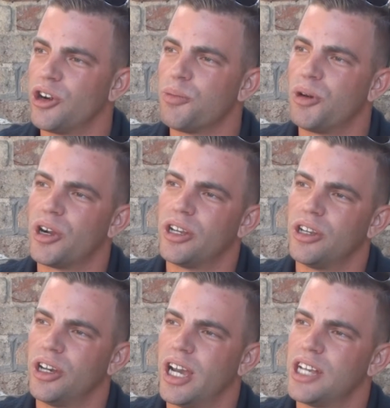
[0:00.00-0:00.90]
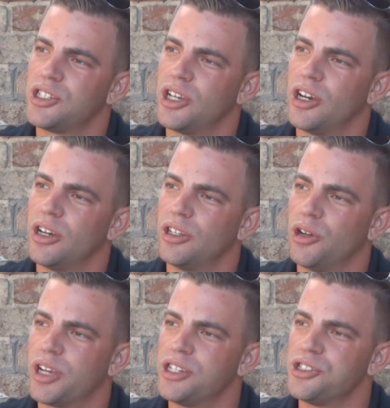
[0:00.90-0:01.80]
Herb Mart has
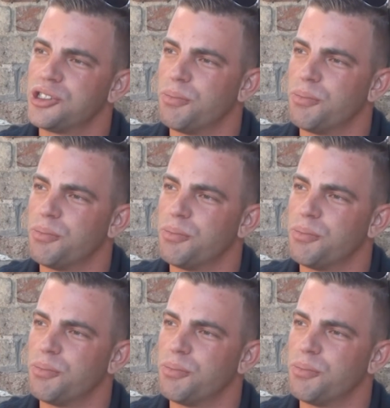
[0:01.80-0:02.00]
locations